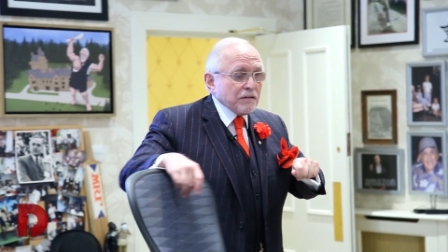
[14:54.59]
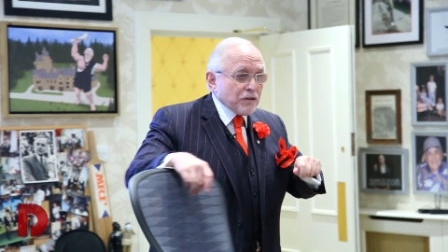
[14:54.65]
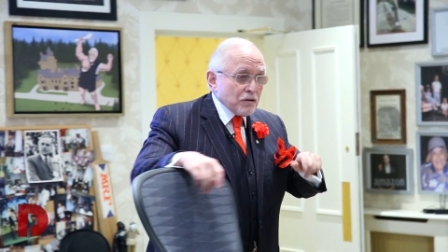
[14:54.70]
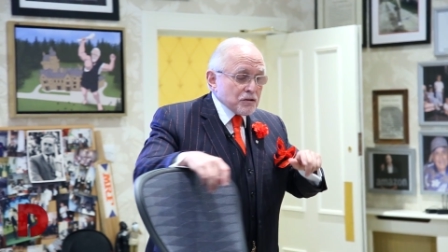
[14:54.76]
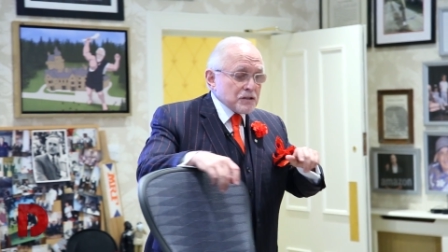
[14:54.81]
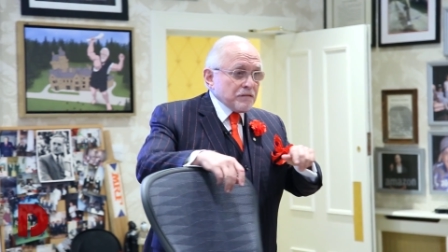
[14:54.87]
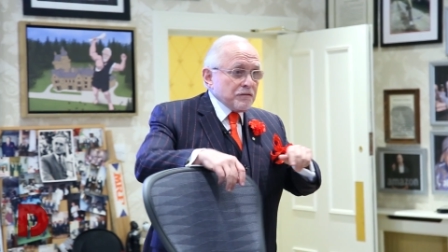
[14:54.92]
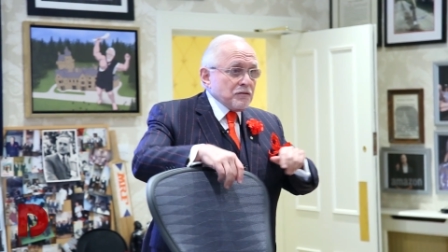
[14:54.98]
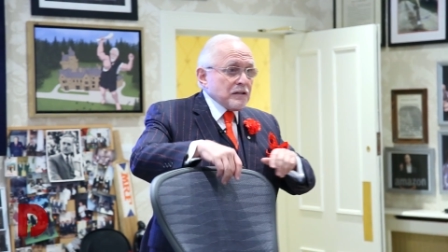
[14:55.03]

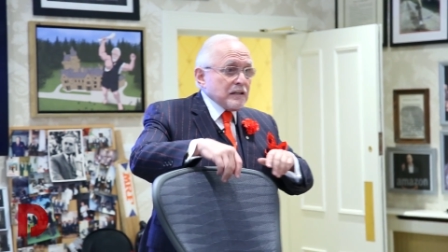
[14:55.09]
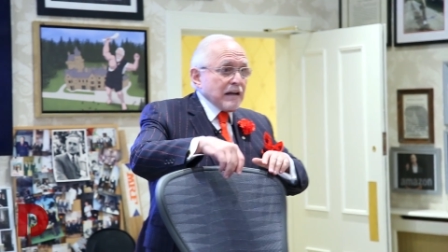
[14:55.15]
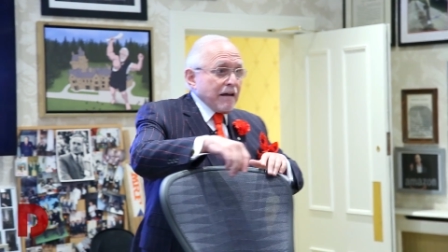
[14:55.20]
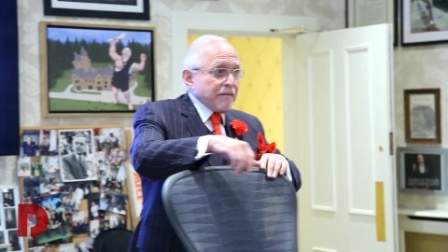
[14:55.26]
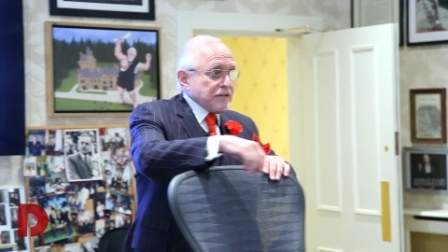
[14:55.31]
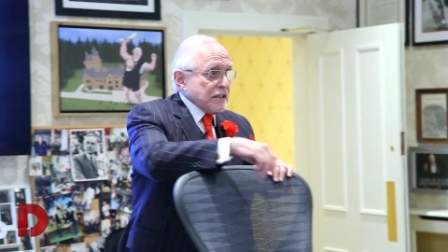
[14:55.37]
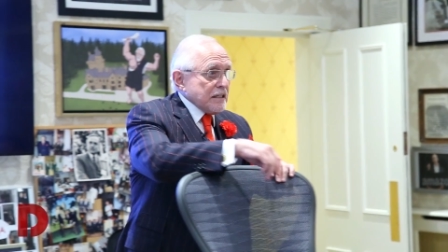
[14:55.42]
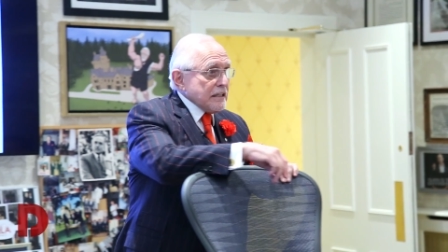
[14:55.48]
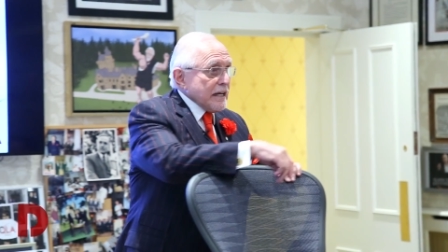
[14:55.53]
those of you that
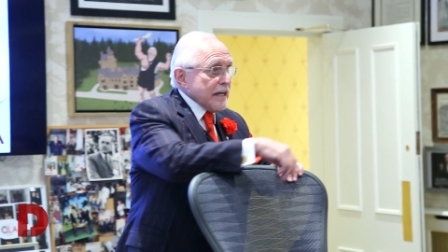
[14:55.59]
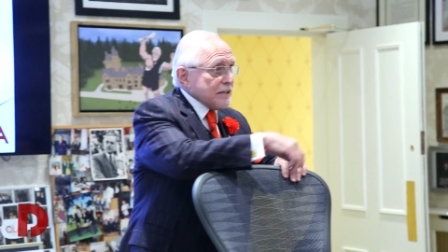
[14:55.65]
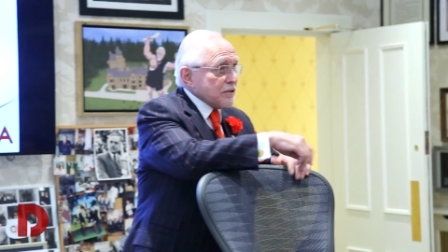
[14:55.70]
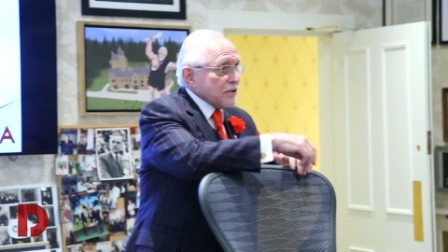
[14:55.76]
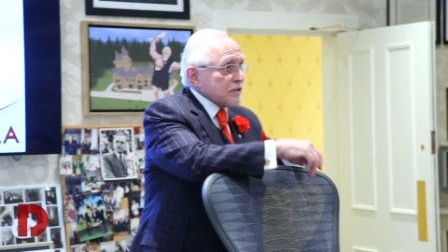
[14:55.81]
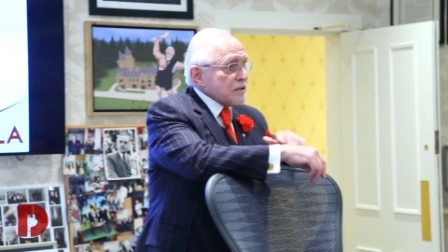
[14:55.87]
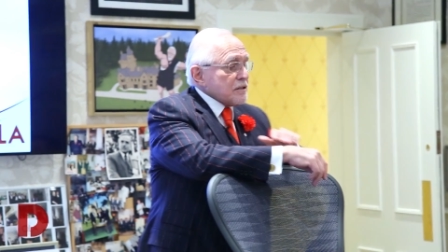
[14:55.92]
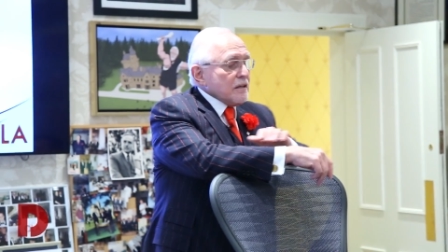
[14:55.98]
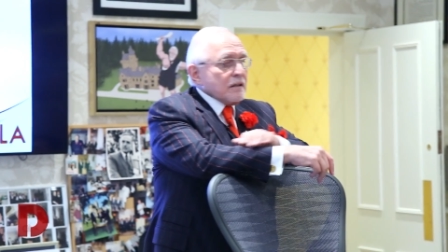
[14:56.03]
have
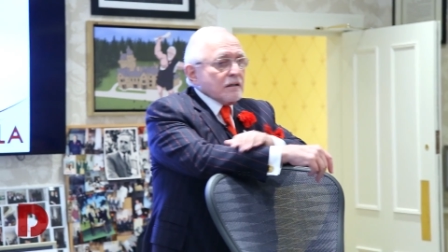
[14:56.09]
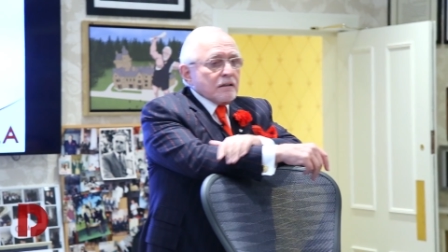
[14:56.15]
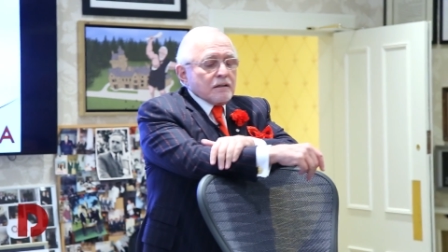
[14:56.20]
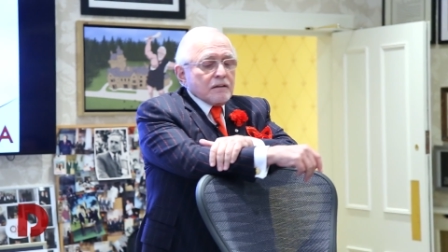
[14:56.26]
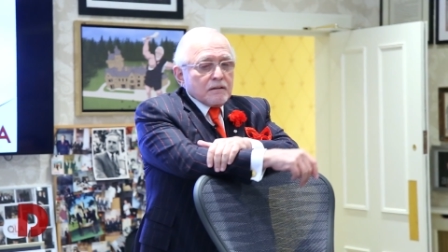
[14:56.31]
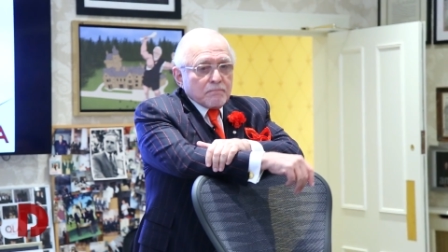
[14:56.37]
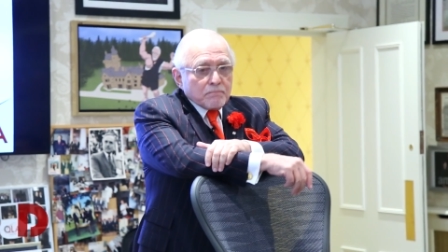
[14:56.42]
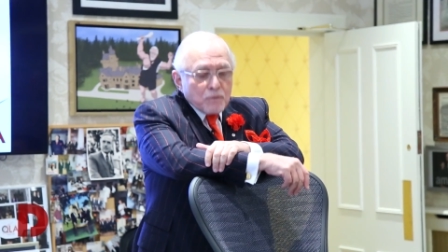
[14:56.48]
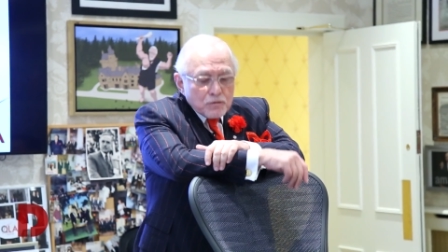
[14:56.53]
teenagers,
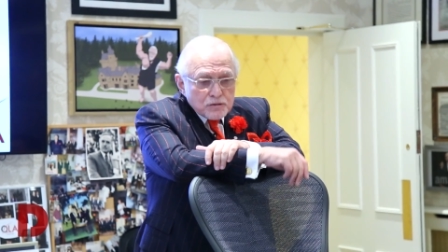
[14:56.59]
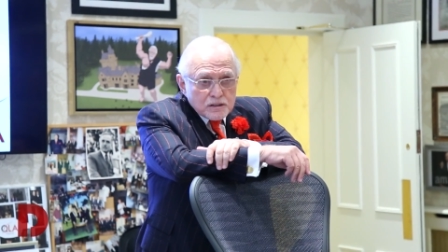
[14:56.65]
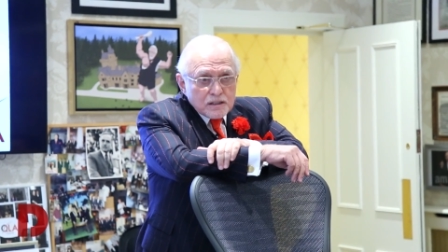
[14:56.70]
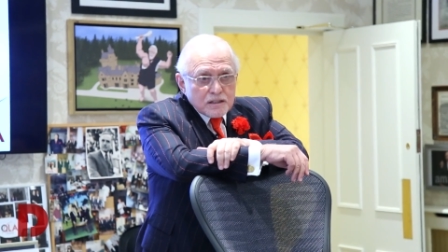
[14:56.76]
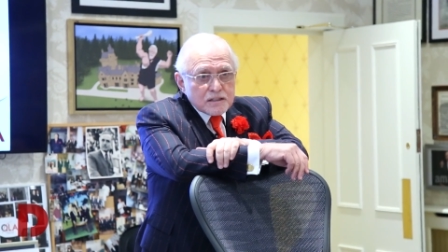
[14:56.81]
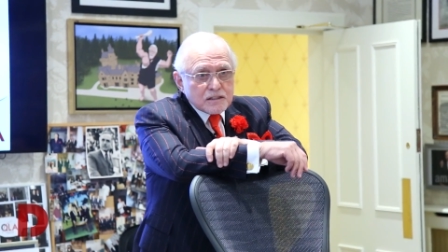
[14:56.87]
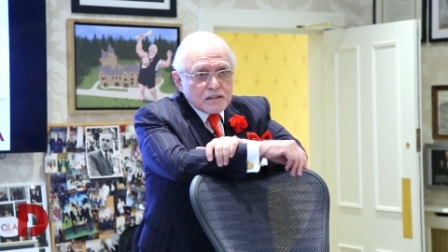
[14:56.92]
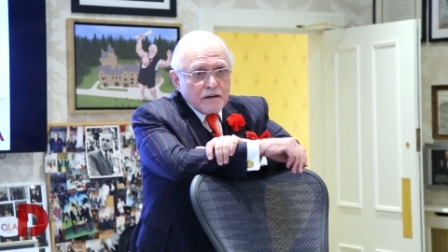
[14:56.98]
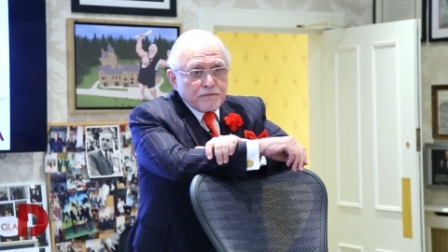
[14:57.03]
most
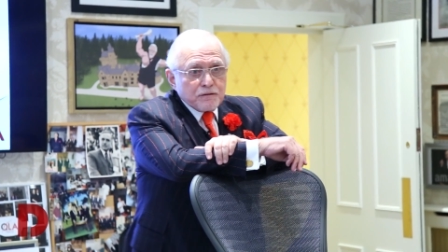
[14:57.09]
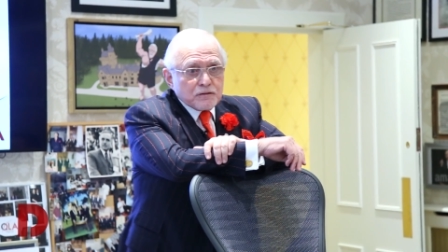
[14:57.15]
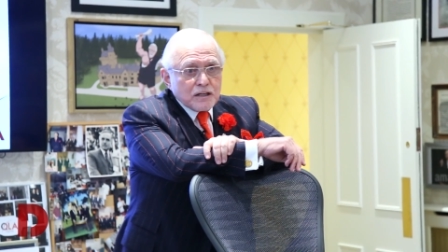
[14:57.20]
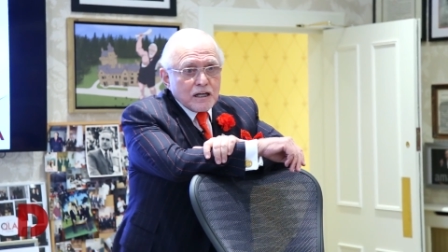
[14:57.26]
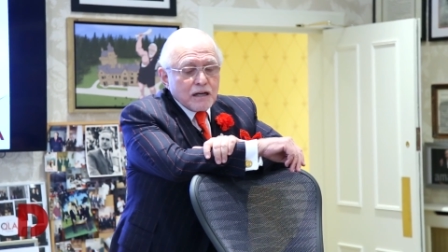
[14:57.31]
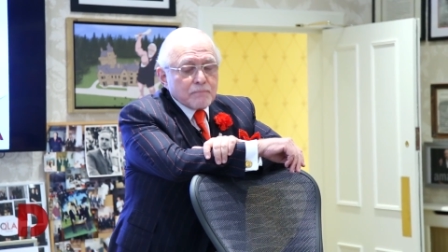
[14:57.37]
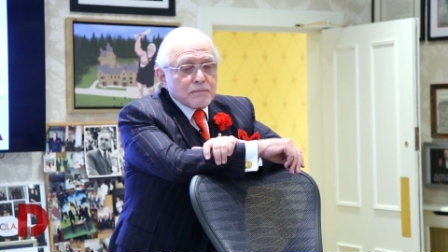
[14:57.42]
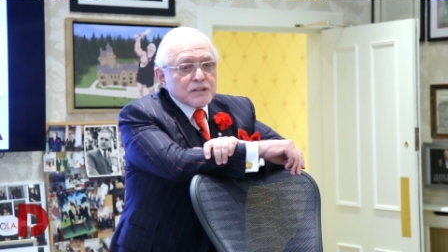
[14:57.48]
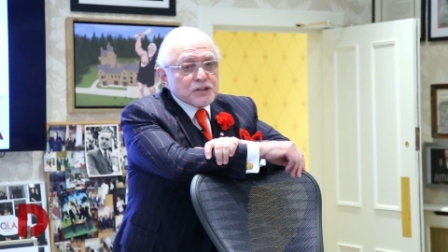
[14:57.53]
of the stuff you
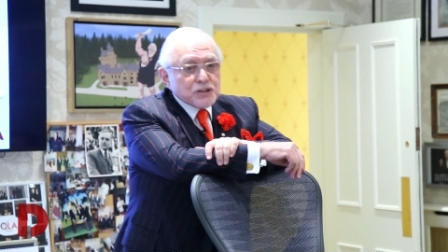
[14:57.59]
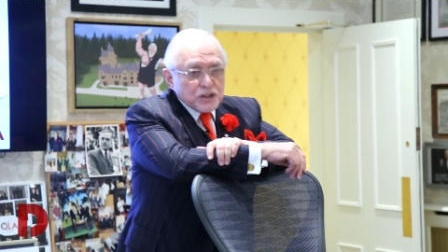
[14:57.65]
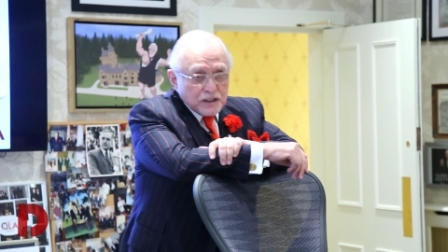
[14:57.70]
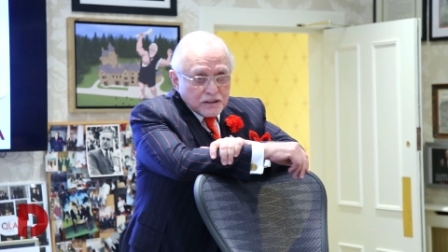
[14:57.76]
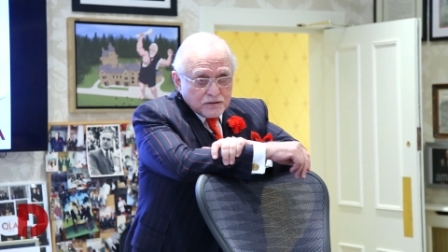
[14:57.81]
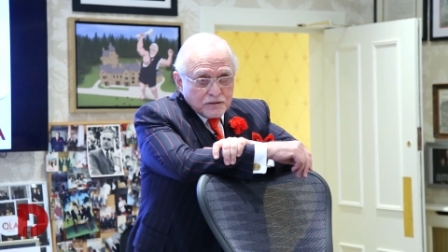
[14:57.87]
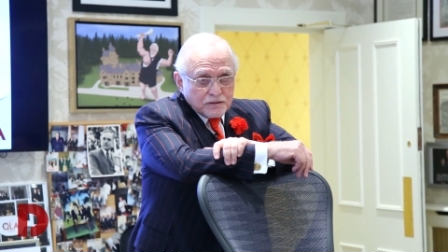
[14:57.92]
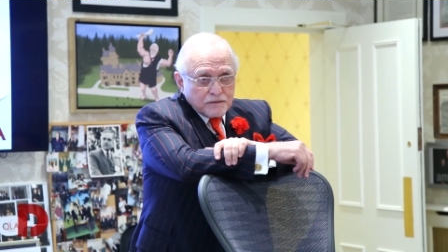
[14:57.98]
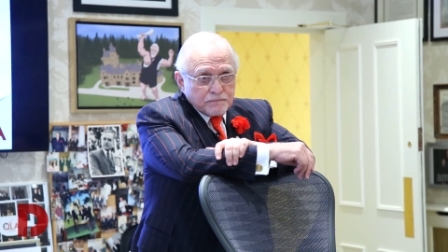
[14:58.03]
tell them is
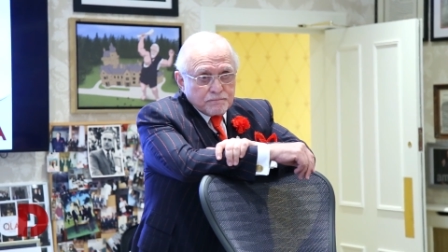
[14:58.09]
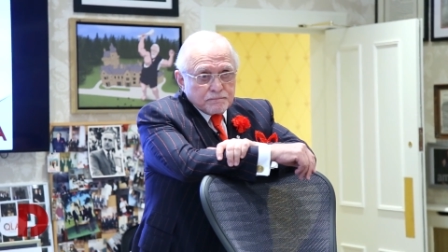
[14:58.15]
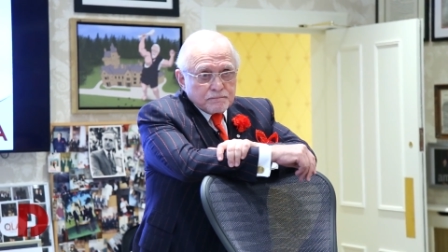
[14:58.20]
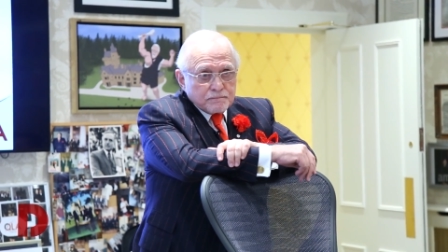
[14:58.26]
shit.